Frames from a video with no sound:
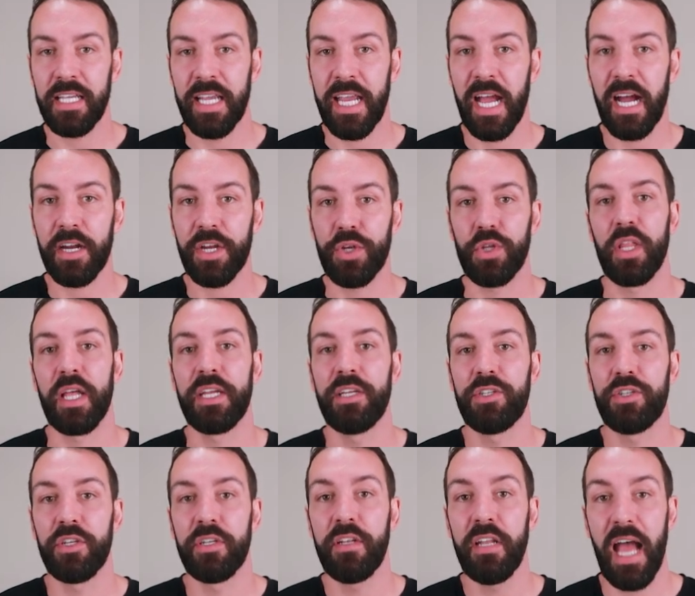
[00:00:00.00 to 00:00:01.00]
the
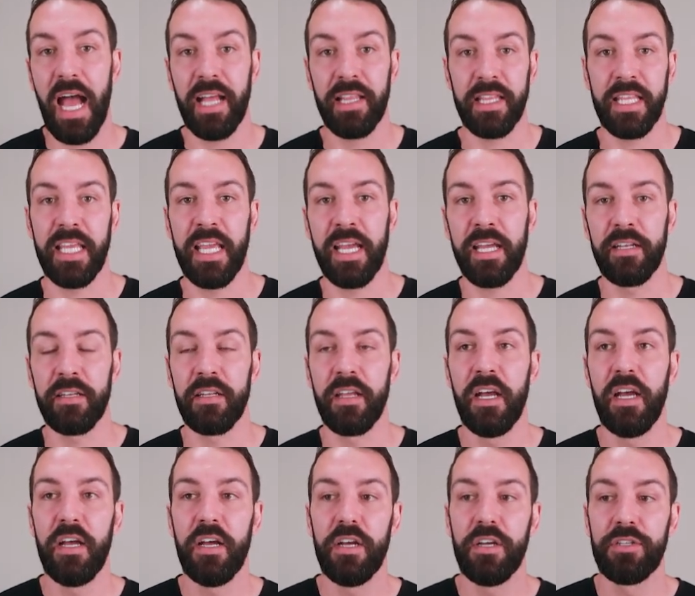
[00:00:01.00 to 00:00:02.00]
calculation at the end.
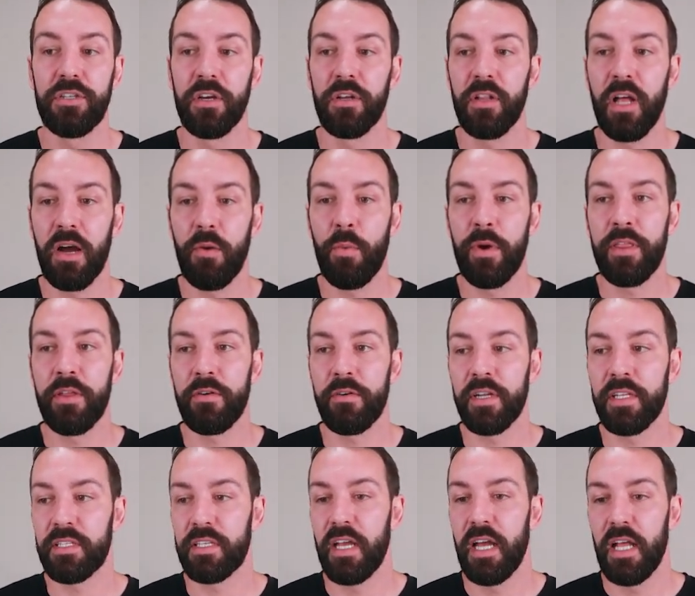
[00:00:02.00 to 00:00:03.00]
So like, whether
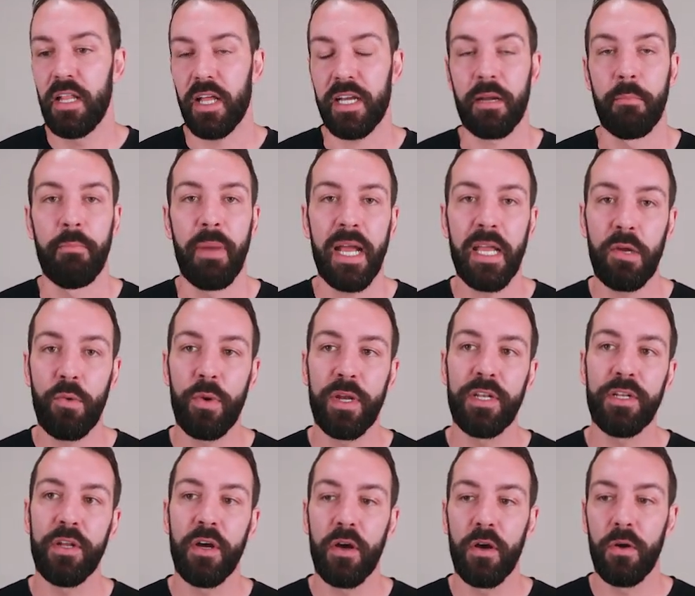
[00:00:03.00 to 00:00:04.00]
it's like a bay
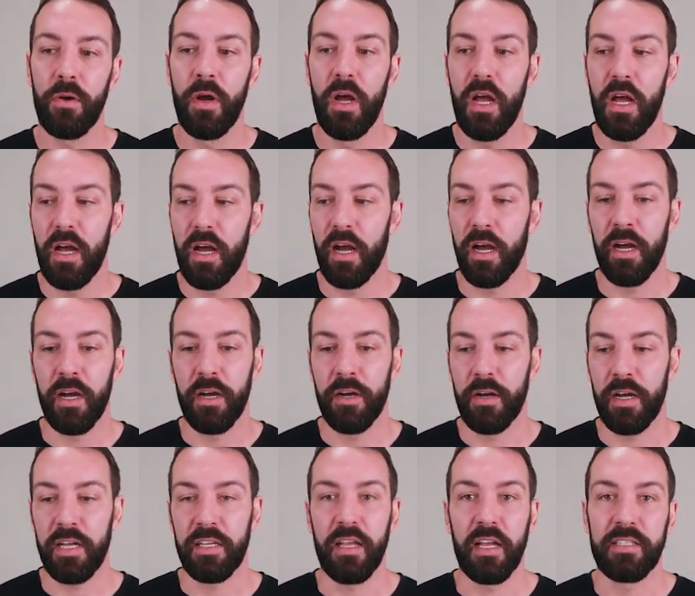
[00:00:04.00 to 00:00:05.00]
window,
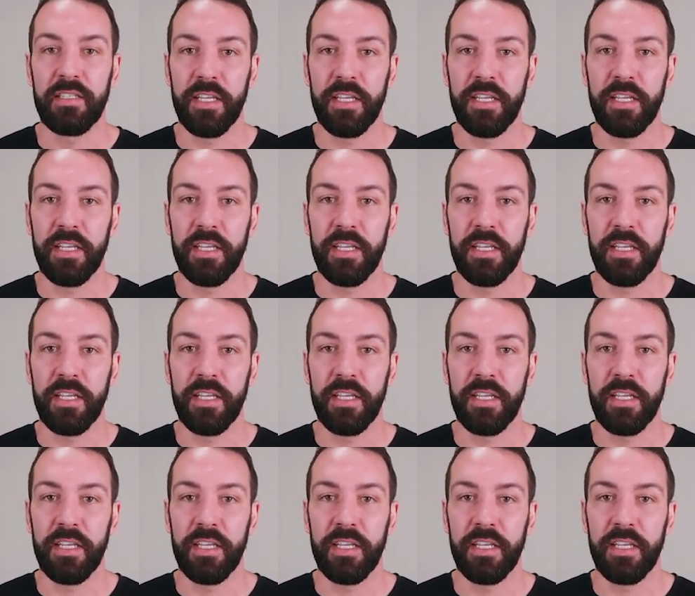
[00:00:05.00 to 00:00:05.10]
a